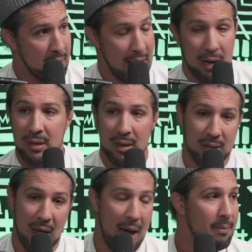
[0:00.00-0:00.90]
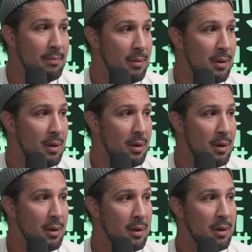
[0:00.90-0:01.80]
Now's not the time.
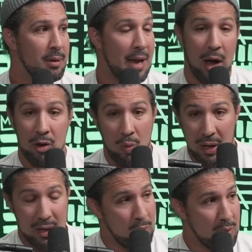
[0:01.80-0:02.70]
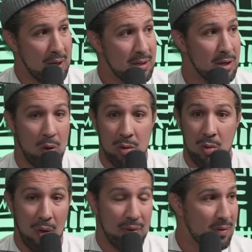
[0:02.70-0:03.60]
Yeah. Now you want to deal with this and go
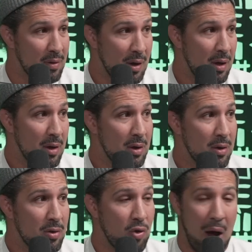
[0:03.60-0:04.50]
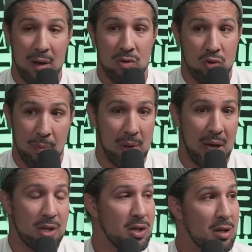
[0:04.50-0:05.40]
through all this trials and
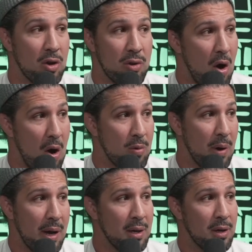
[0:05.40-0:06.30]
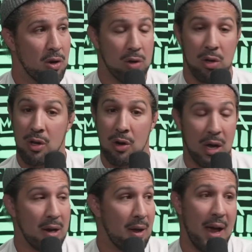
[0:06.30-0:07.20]
tribulation, learn the hard way. You're you're
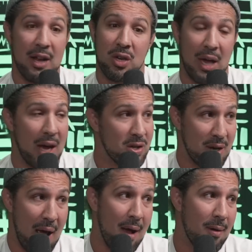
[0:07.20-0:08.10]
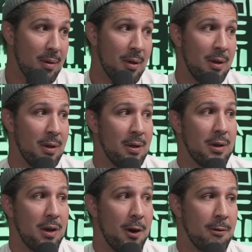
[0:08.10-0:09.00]
getting an education now.
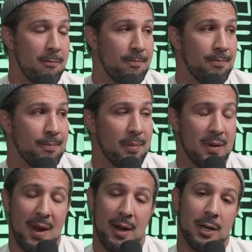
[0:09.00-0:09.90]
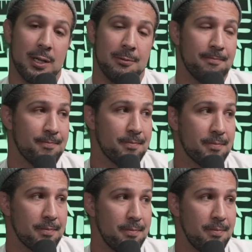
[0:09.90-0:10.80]
You know, it's not good.
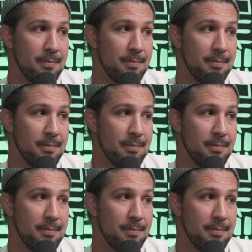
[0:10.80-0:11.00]
Yeah.